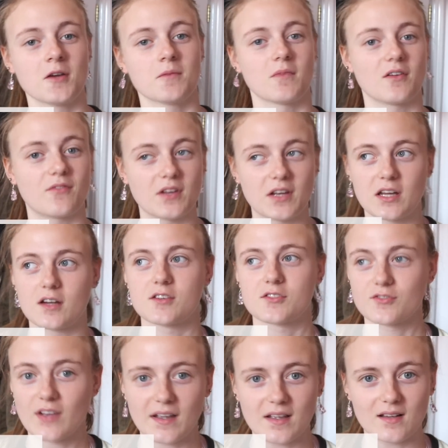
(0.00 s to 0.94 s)
my
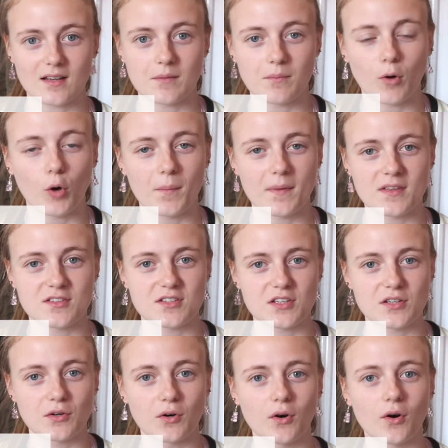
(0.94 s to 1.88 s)
videos regularly pop
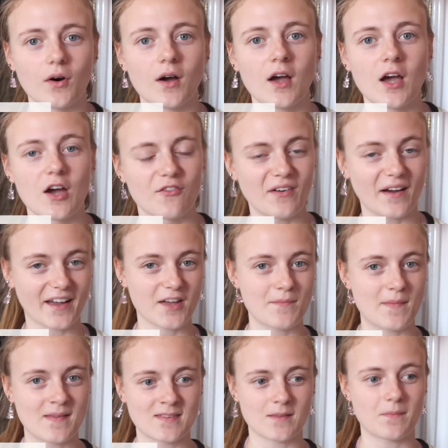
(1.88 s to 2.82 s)
into your
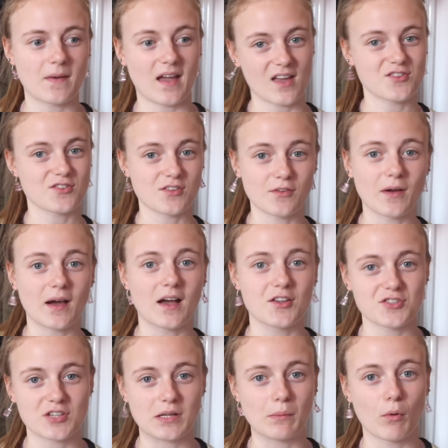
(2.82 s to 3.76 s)
recommended page and you
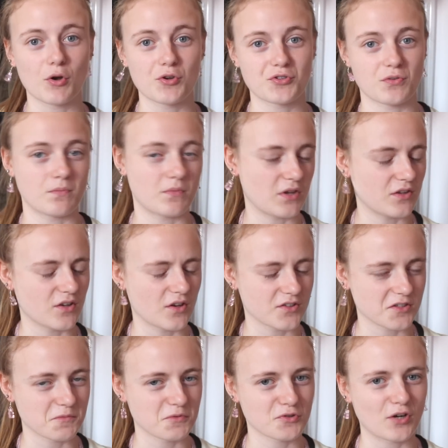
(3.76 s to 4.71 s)
actually watch them but you don't
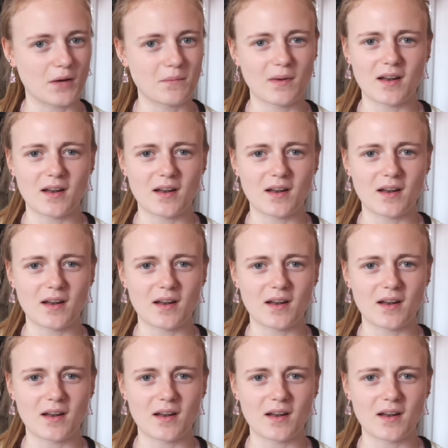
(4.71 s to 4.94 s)
subscribe.